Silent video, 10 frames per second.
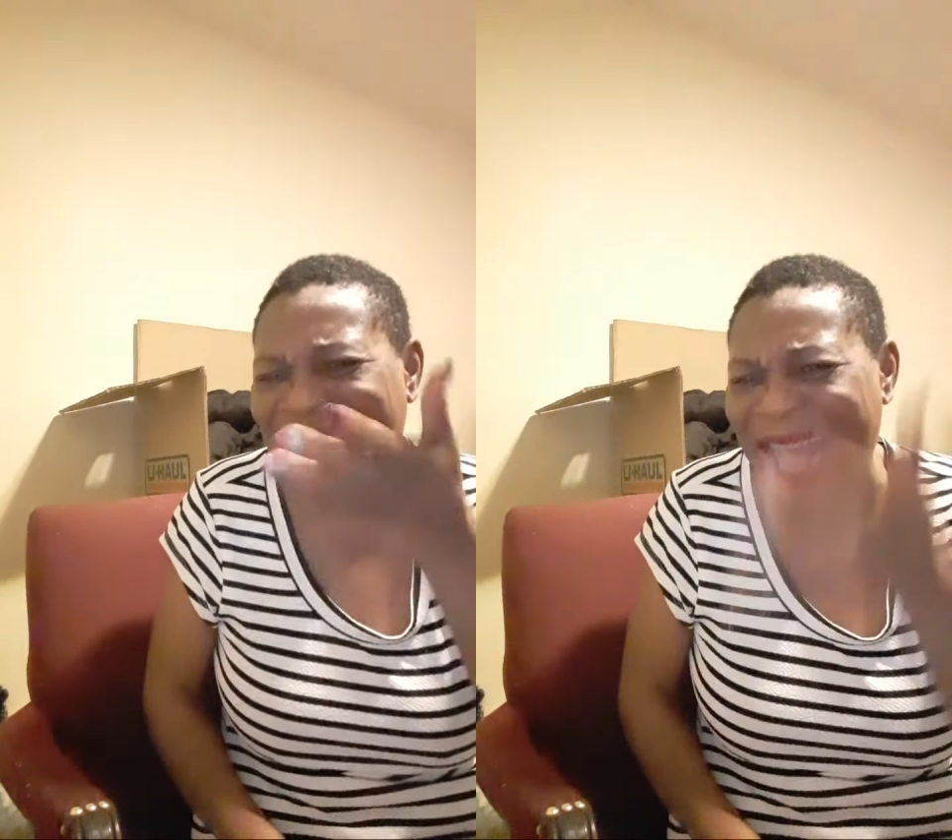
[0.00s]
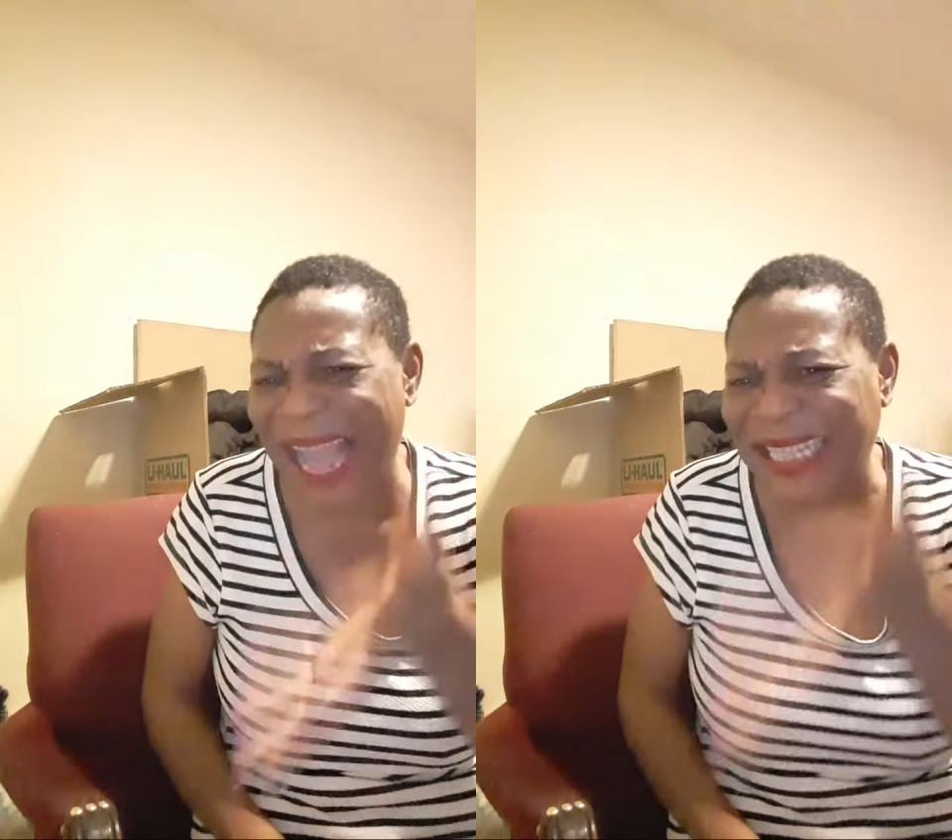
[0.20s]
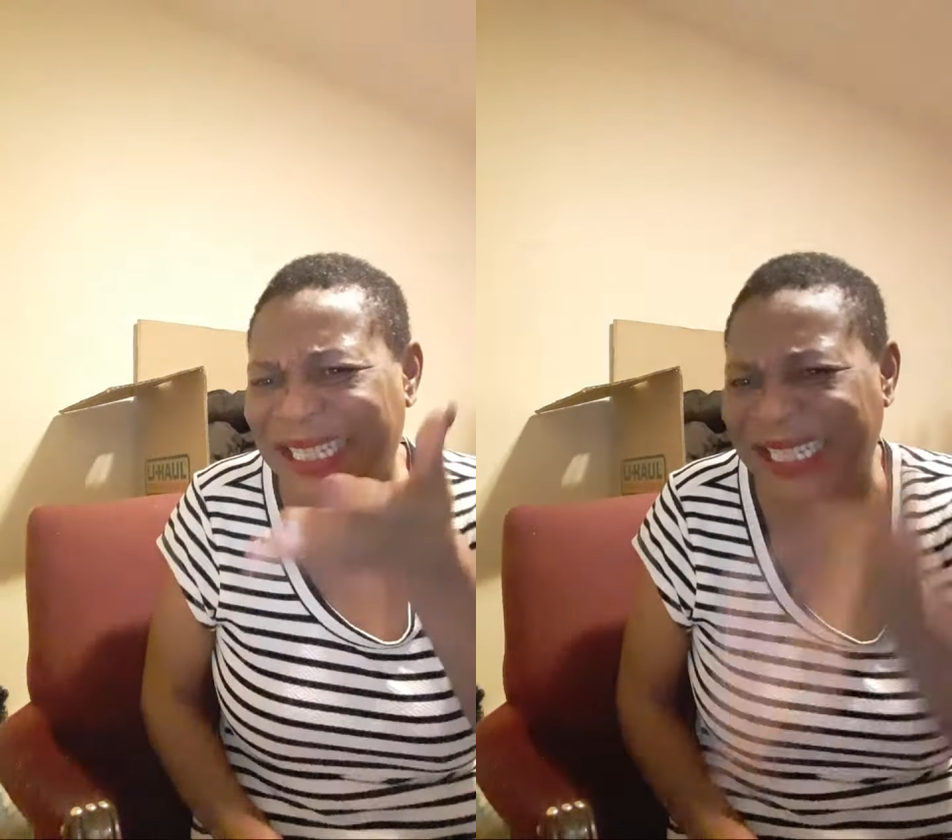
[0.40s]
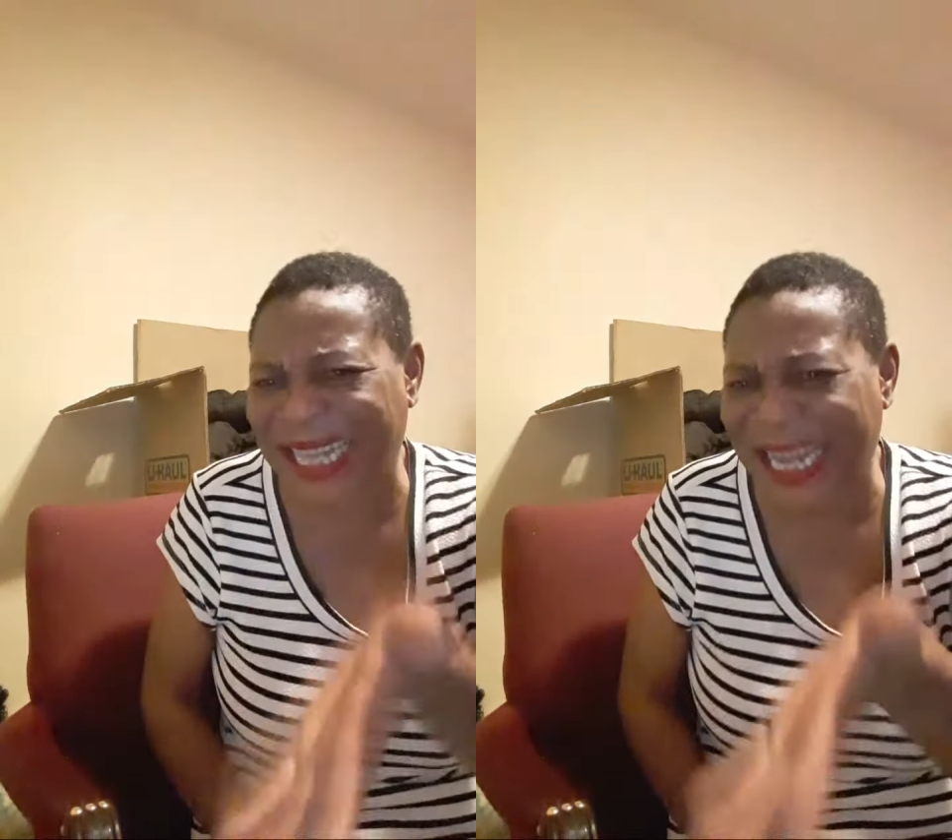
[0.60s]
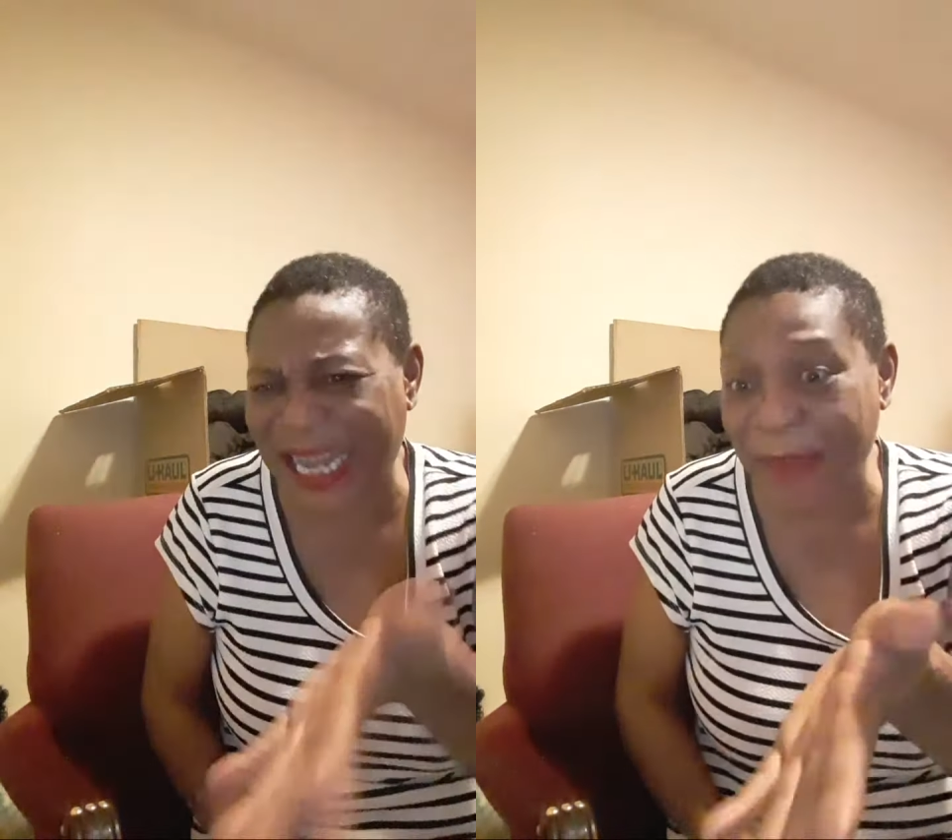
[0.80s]
ice
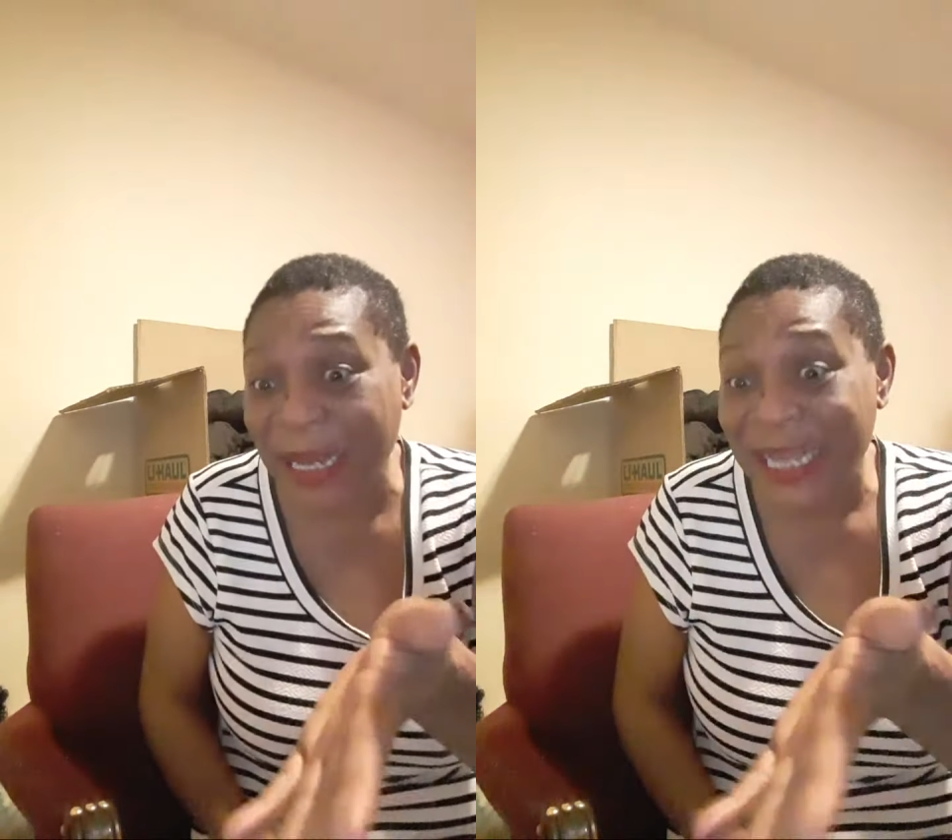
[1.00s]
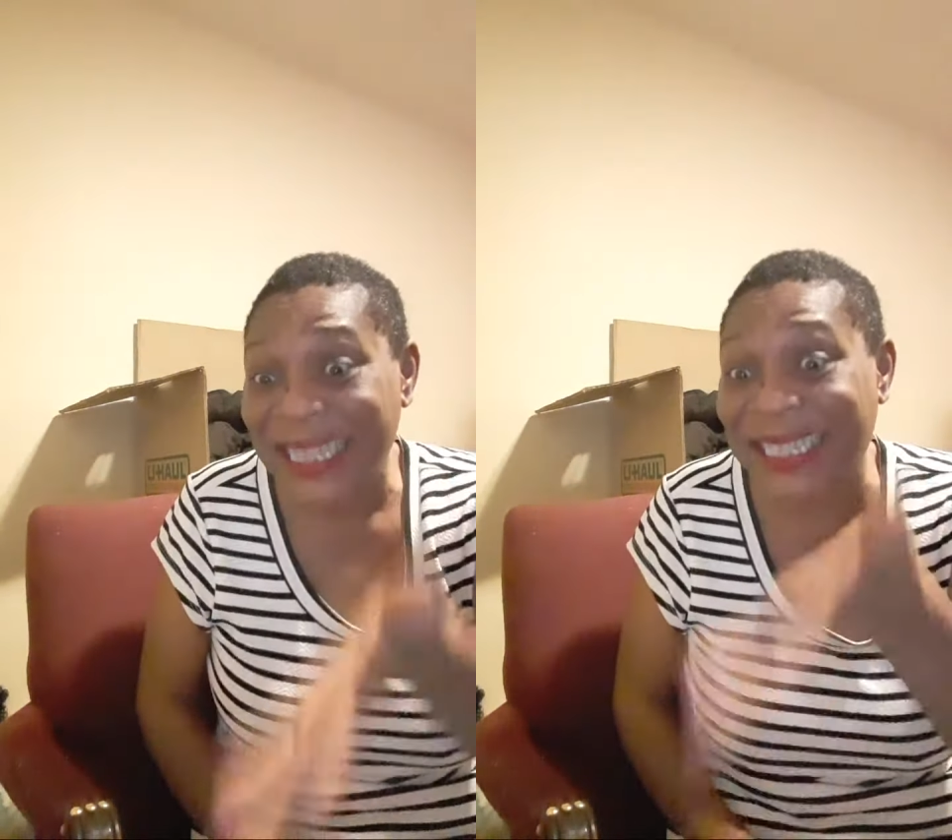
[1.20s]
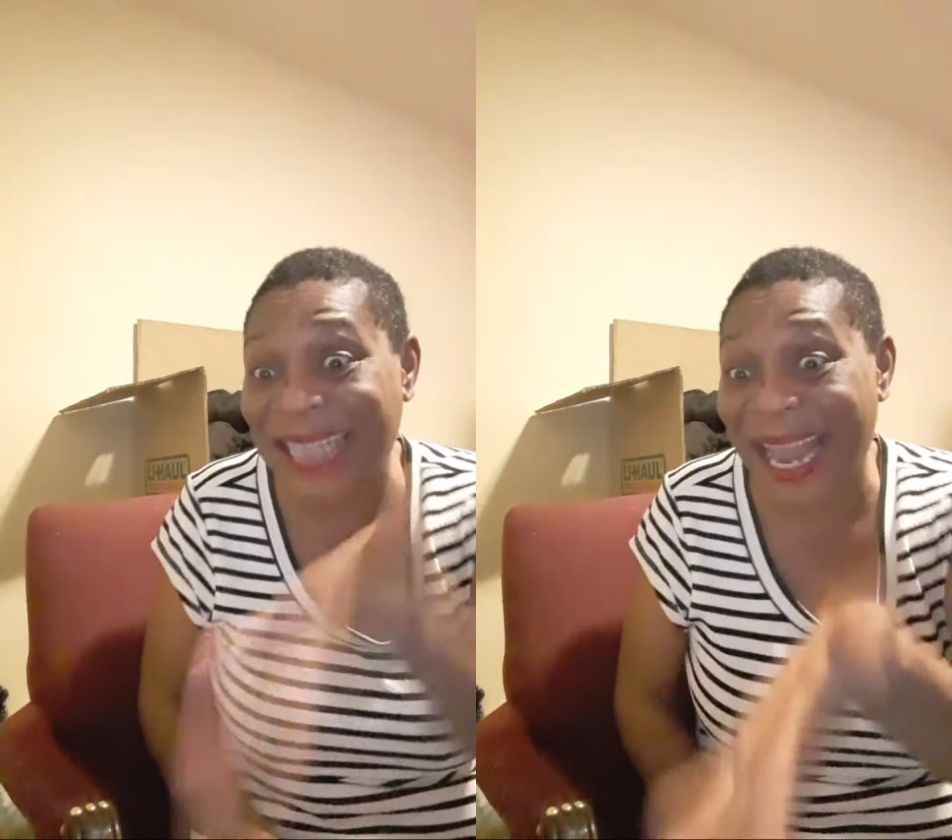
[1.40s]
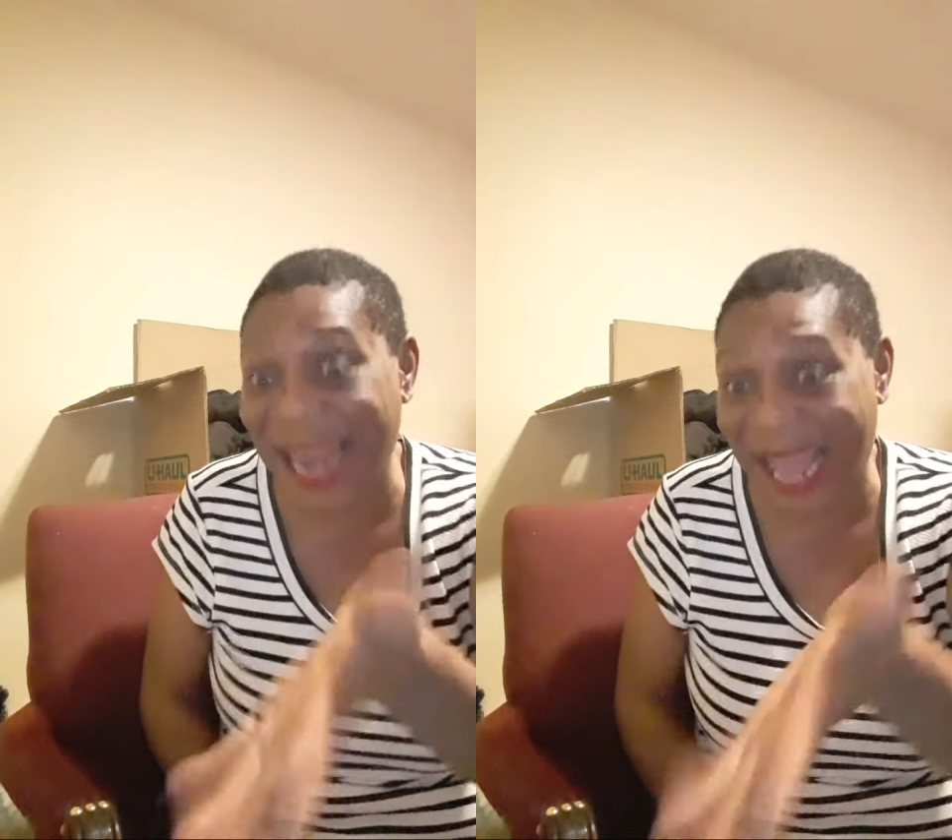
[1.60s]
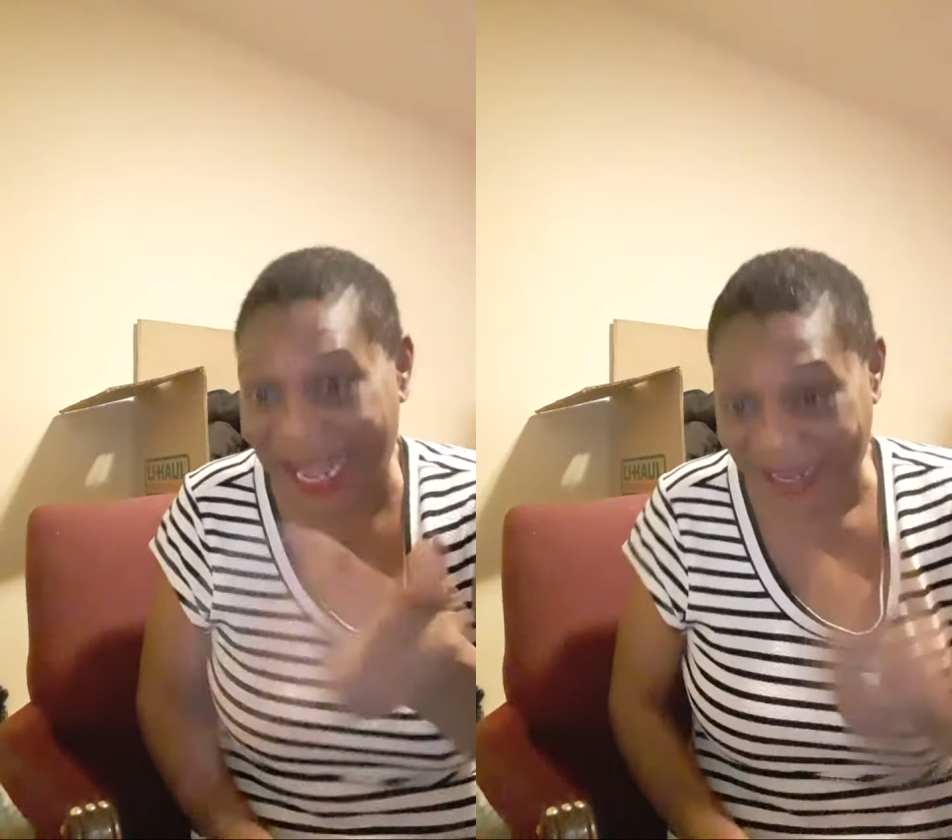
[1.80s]
cream seller